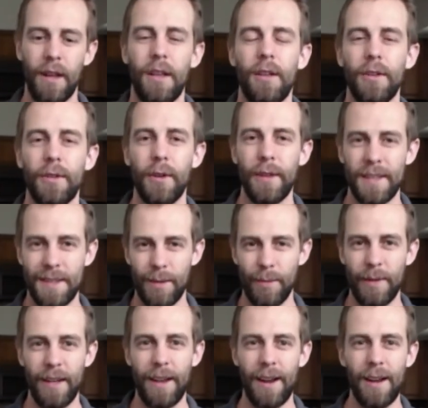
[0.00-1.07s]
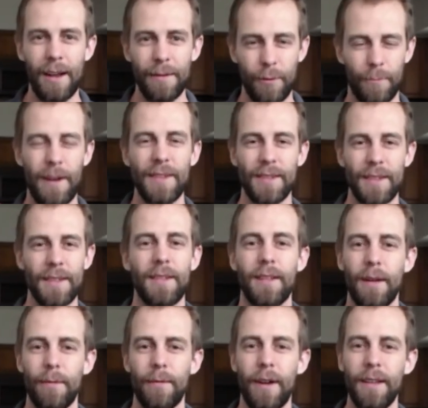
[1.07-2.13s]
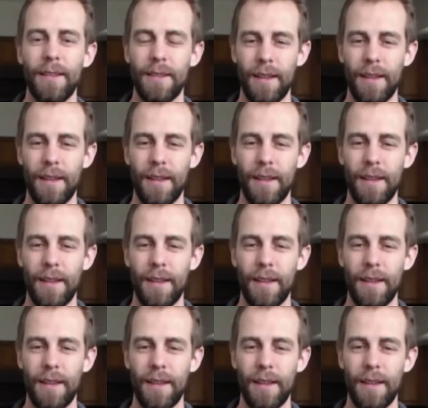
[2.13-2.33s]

You'll know that timpani kind of have a resonance to them, right?